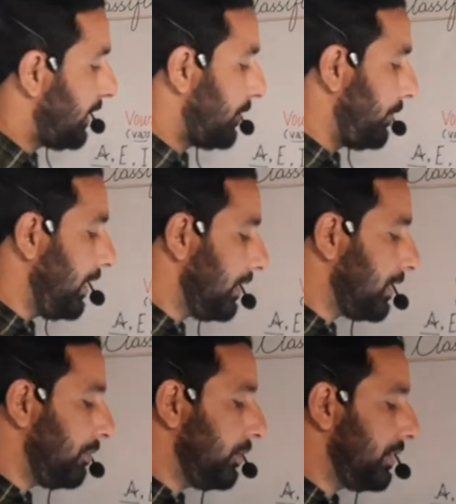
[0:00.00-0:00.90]
that where
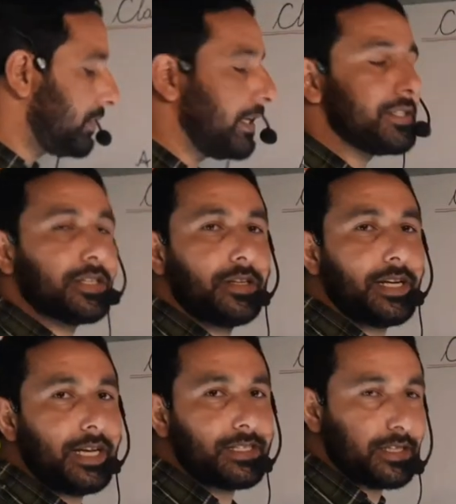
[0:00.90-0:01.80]
W is
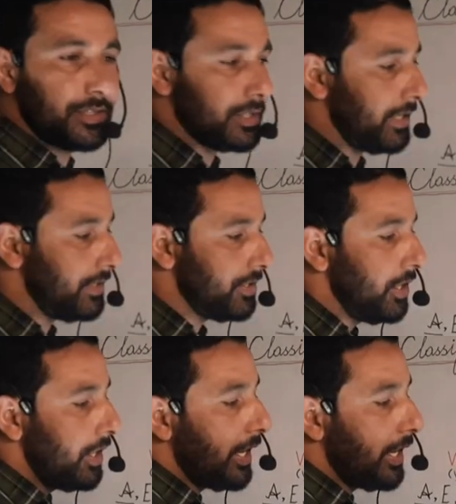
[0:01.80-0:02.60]
considered as consonant